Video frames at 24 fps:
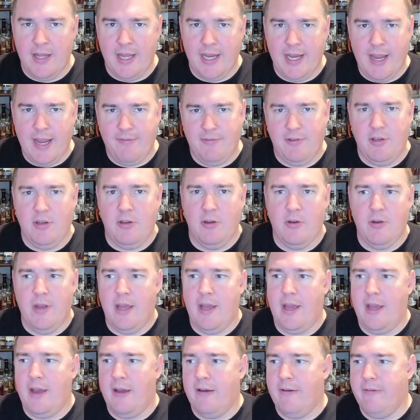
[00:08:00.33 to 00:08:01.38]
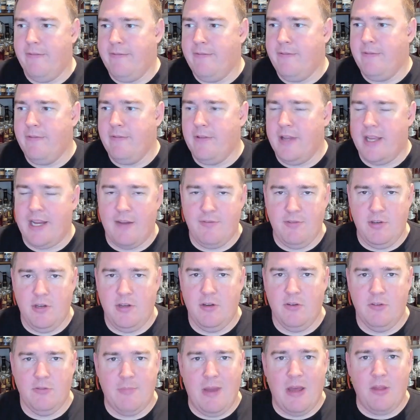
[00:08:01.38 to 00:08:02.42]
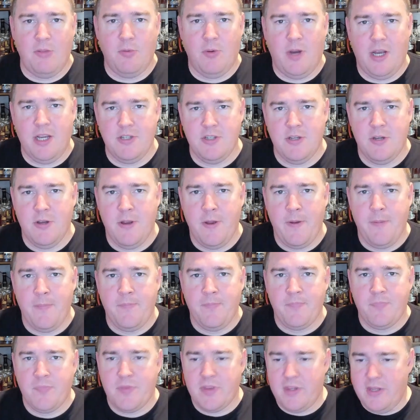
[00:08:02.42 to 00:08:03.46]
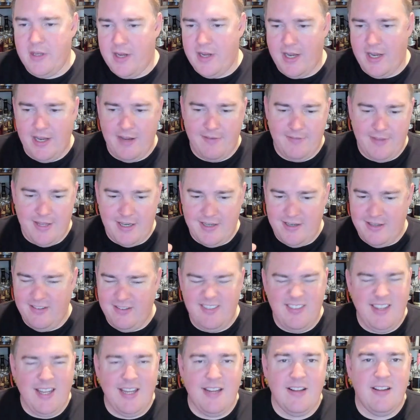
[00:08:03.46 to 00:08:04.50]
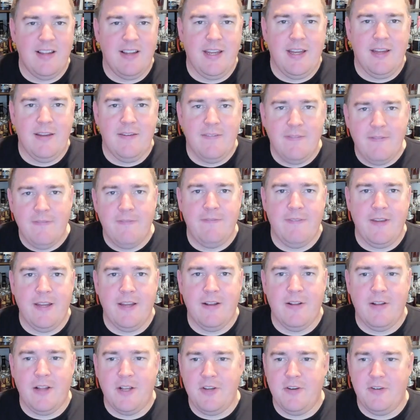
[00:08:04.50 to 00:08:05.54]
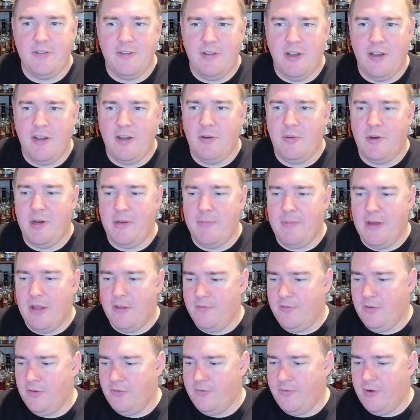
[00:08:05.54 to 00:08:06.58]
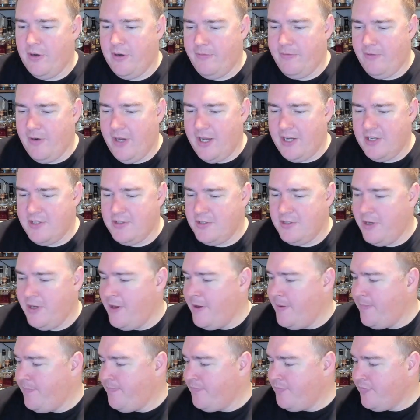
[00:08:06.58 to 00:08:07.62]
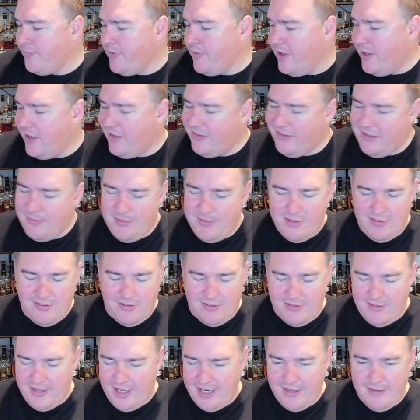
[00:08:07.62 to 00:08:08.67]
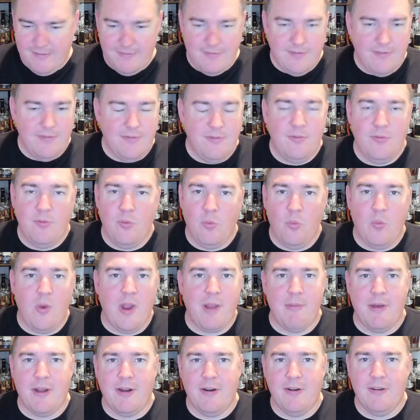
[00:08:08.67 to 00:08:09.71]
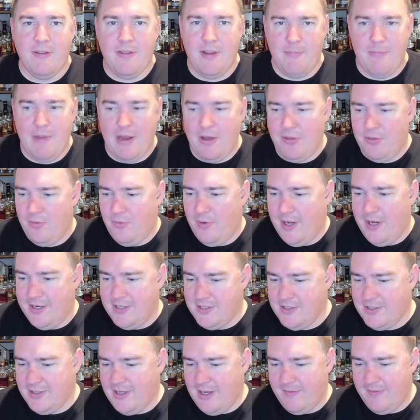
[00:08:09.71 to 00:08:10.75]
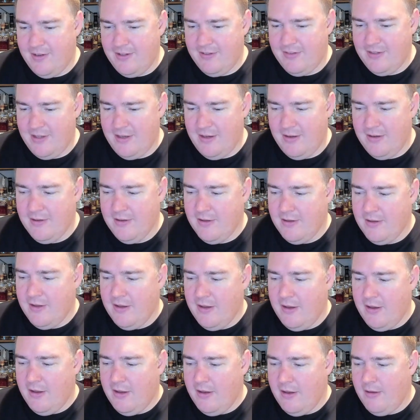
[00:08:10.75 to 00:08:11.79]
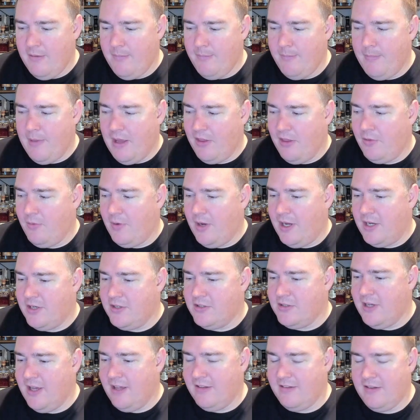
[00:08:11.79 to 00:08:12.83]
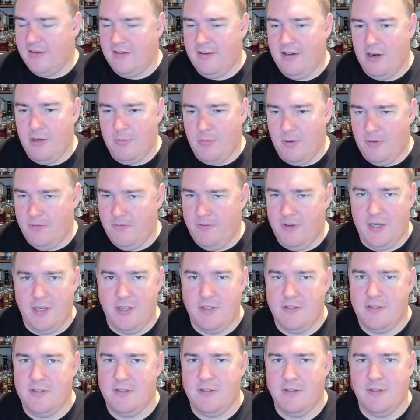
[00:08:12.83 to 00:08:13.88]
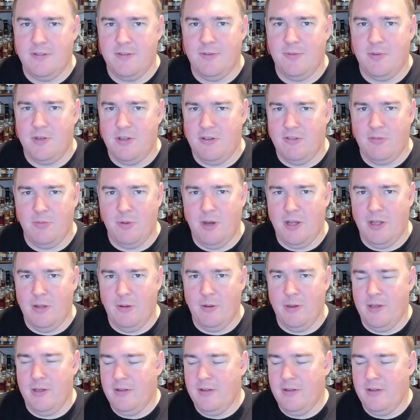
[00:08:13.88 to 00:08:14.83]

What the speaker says: after you use mouthwash, you kind of have that nice tingly feel on your tongue where your mouth feels very fresh. Except this is like way better than mouthwash. Obviously, mouthwash has a terrible finish when you swallow it.